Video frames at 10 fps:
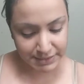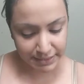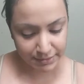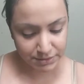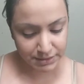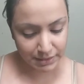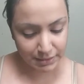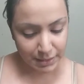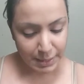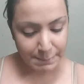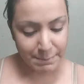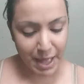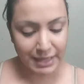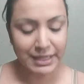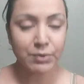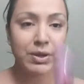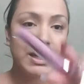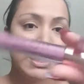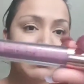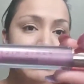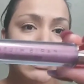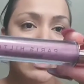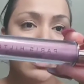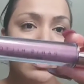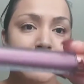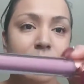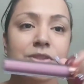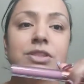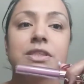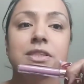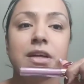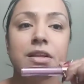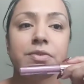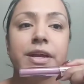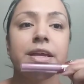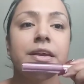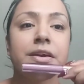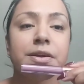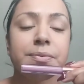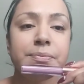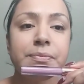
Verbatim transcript: Hilton Matte Liquid Lipstick, which is this color right here.